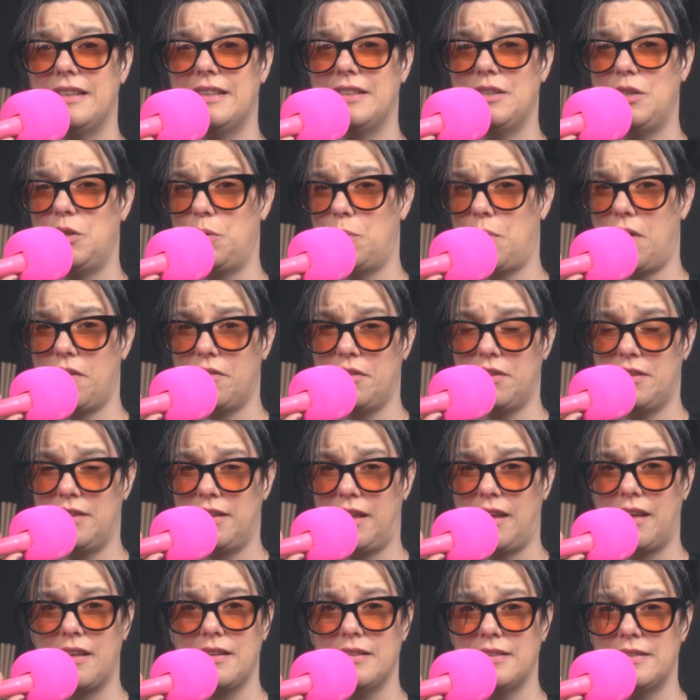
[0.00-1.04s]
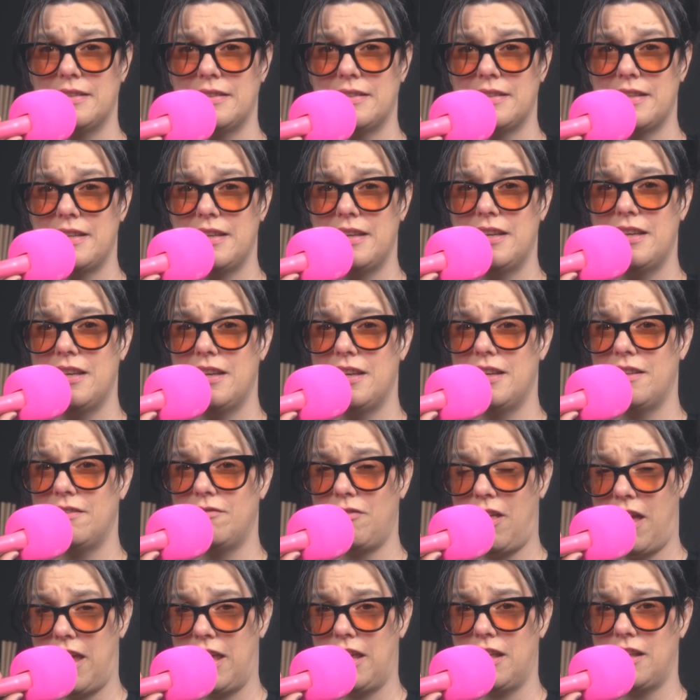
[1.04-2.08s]
do all the things
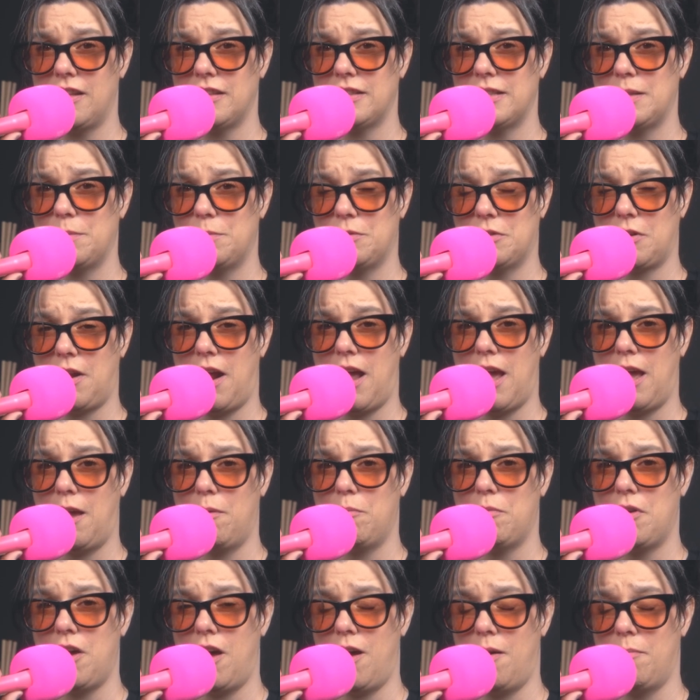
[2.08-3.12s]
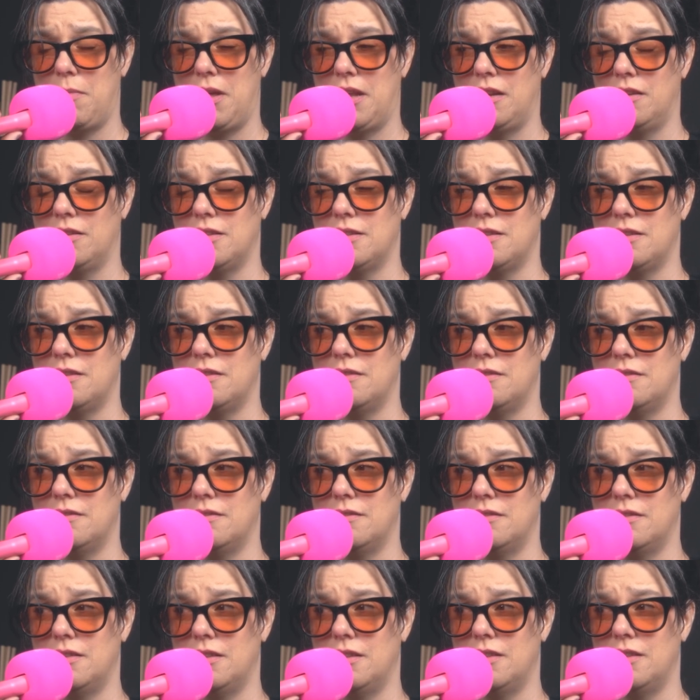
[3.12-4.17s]
like subscribe, comment,
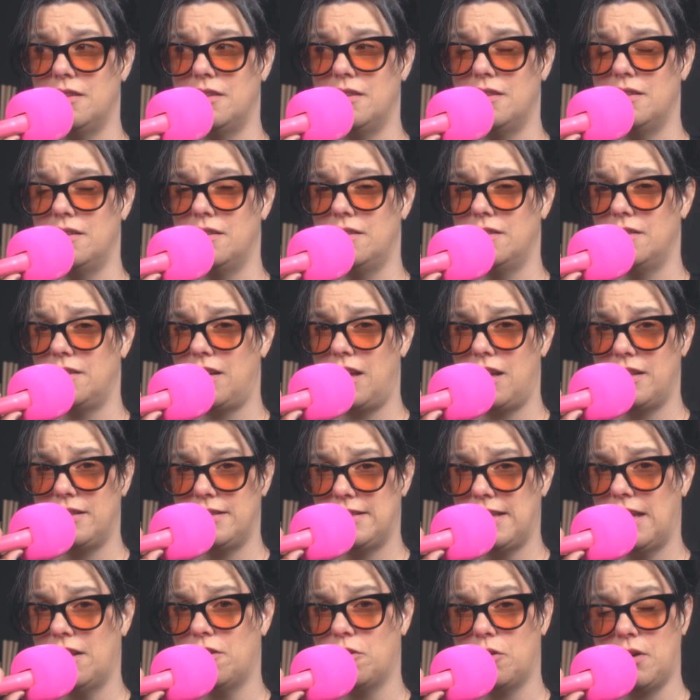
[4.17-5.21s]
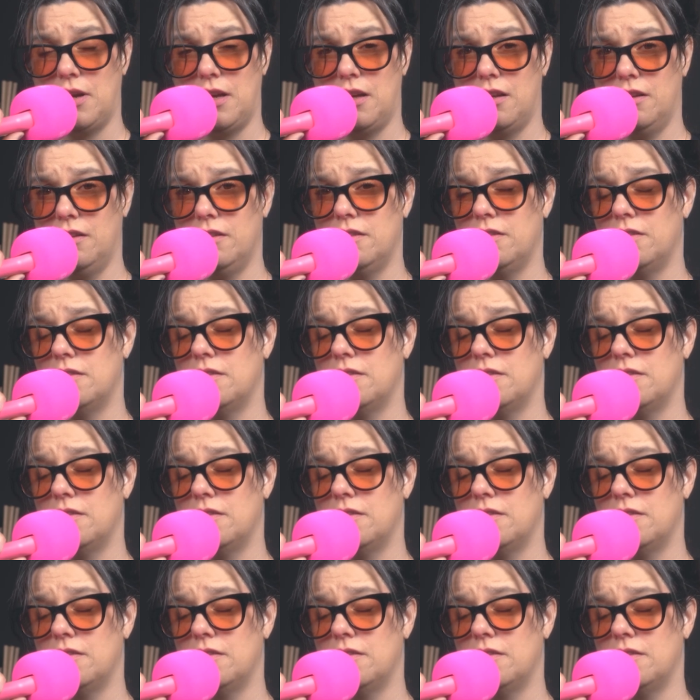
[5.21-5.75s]
etc.